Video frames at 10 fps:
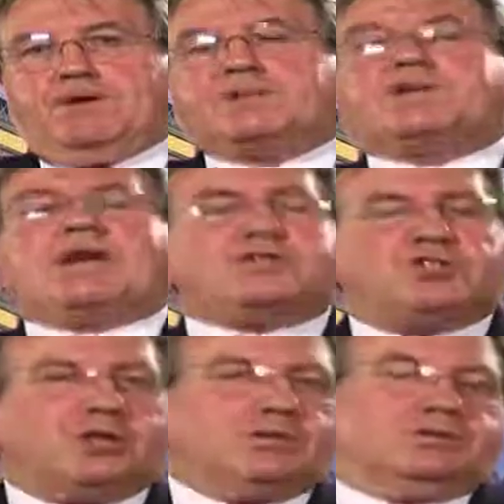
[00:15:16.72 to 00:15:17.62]
As an
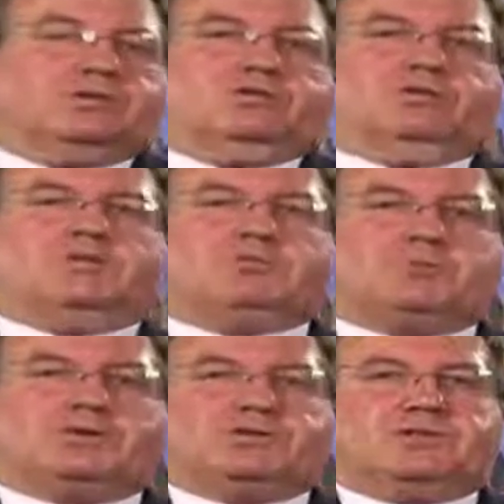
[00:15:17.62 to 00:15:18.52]
adjunct to this
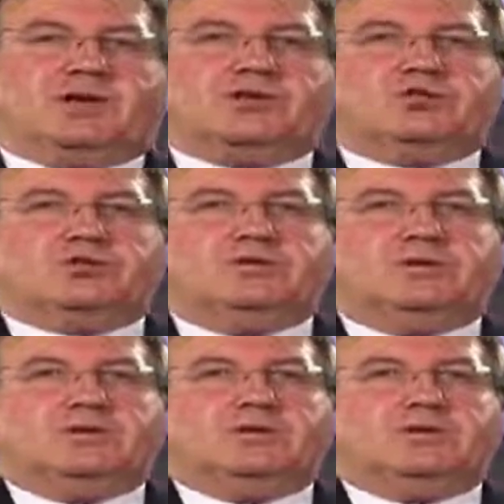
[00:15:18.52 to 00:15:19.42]
presentation,
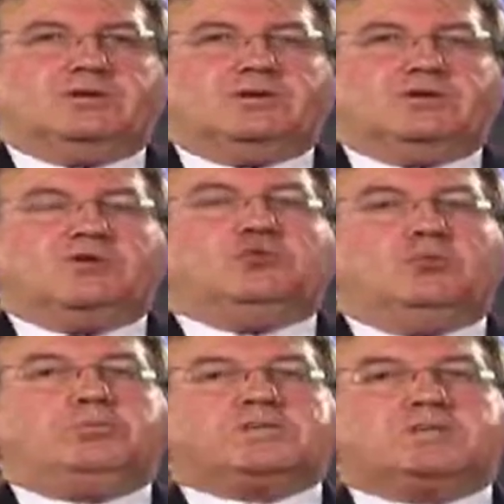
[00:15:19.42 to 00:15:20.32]
you
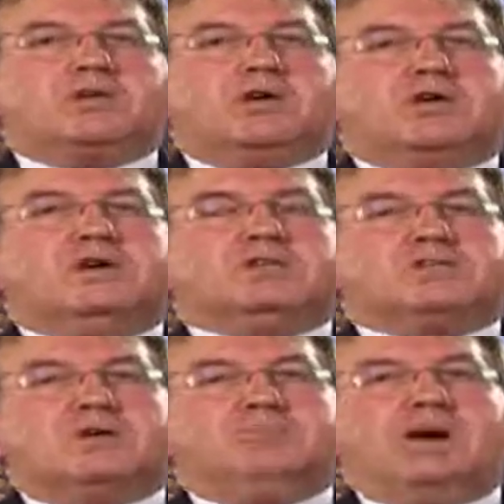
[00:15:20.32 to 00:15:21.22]
will be seeing
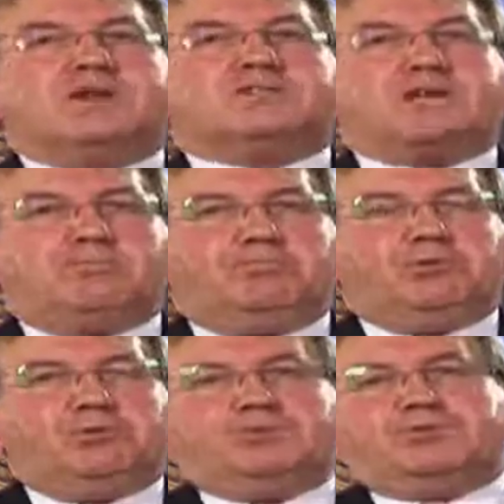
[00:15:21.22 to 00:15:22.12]
some
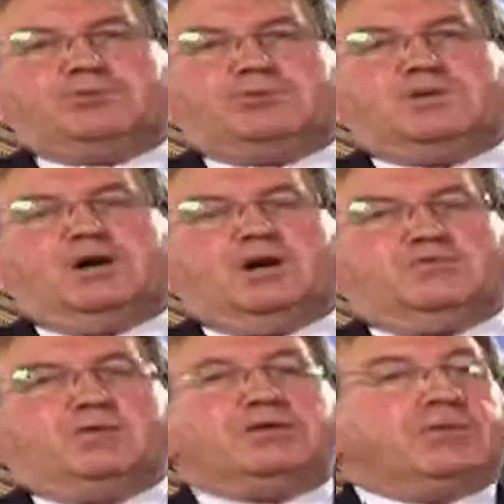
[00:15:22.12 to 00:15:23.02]
examples
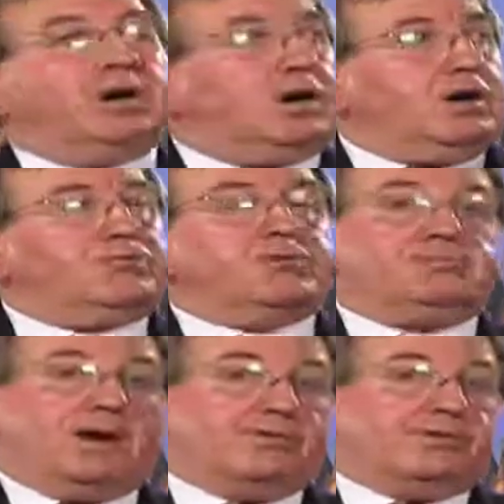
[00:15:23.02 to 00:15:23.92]
of the Harvard
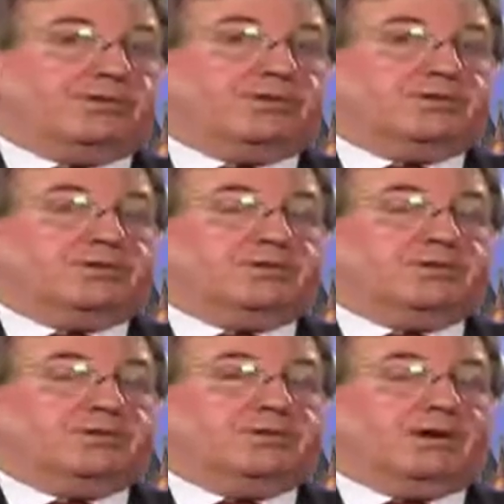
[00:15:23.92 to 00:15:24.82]
method
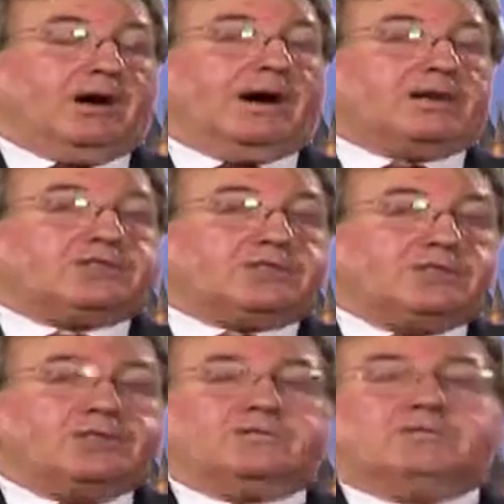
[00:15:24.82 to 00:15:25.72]
as
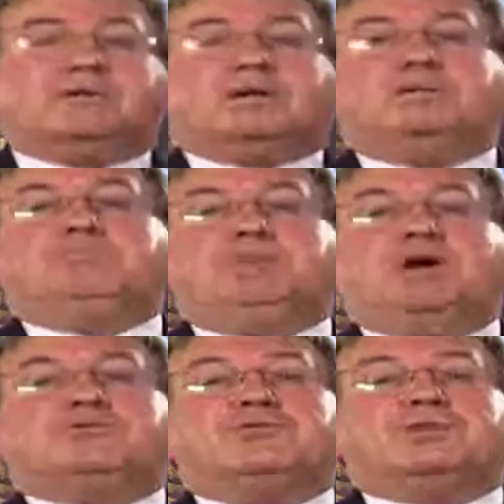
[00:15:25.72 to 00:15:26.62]
in
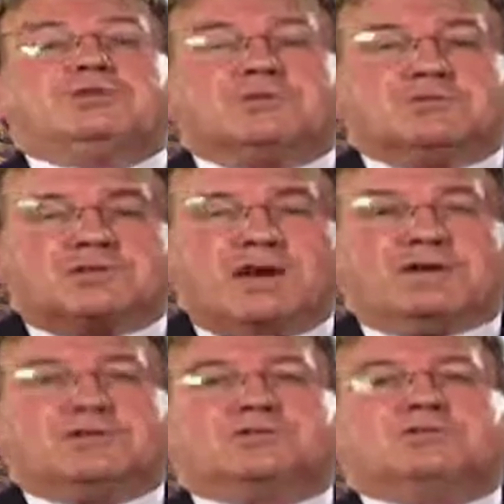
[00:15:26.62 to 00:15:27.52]
both
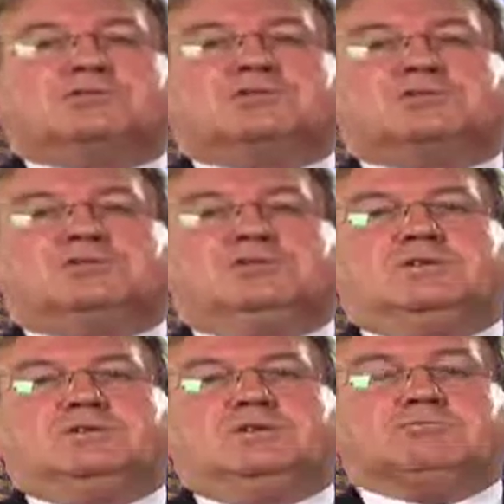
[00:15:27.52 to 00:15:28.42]
texts,
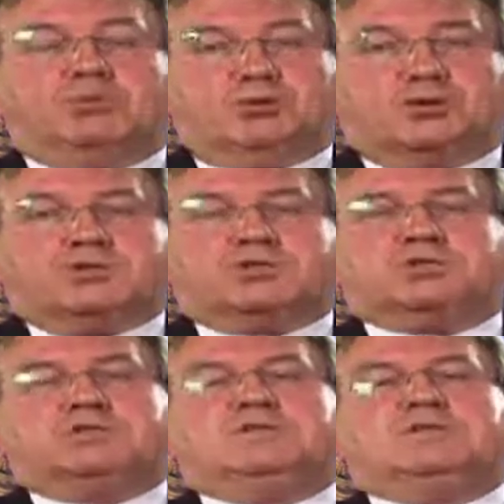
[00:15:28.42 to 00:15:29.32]

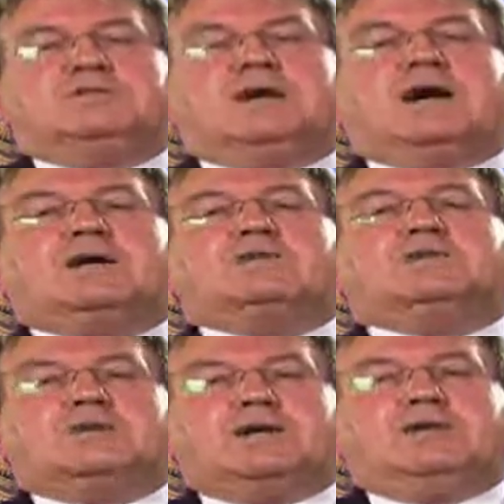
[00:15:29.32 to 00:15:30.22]
books,
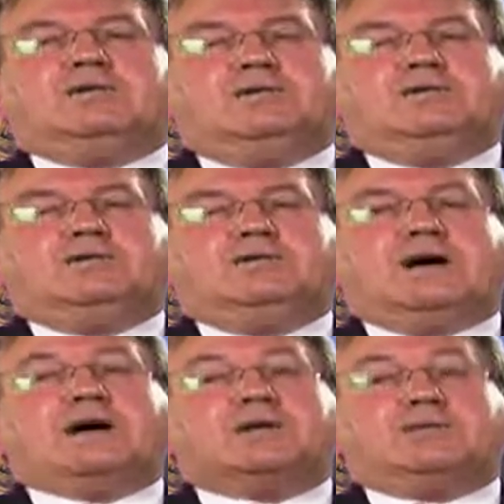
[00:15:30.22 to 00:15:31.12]
and in
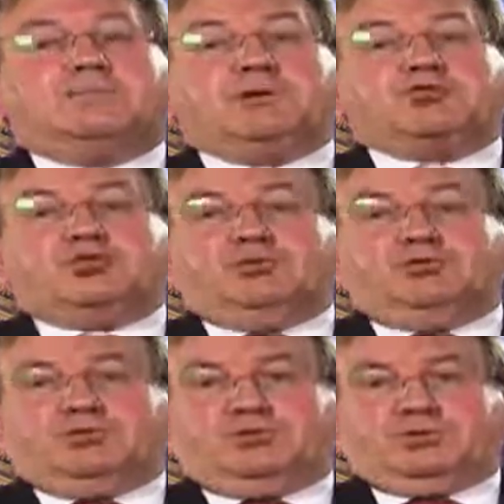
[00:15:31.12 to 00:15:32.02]
academic
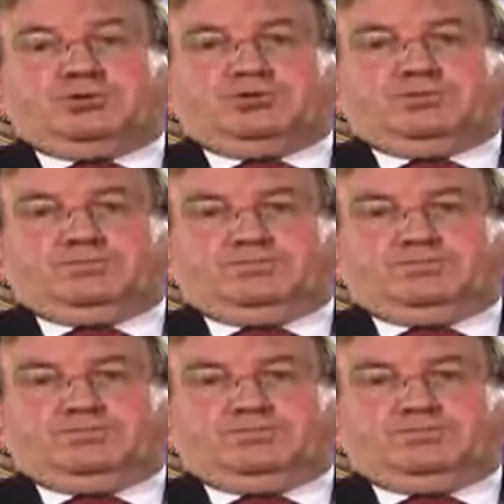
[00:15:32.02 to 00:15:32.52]
journals.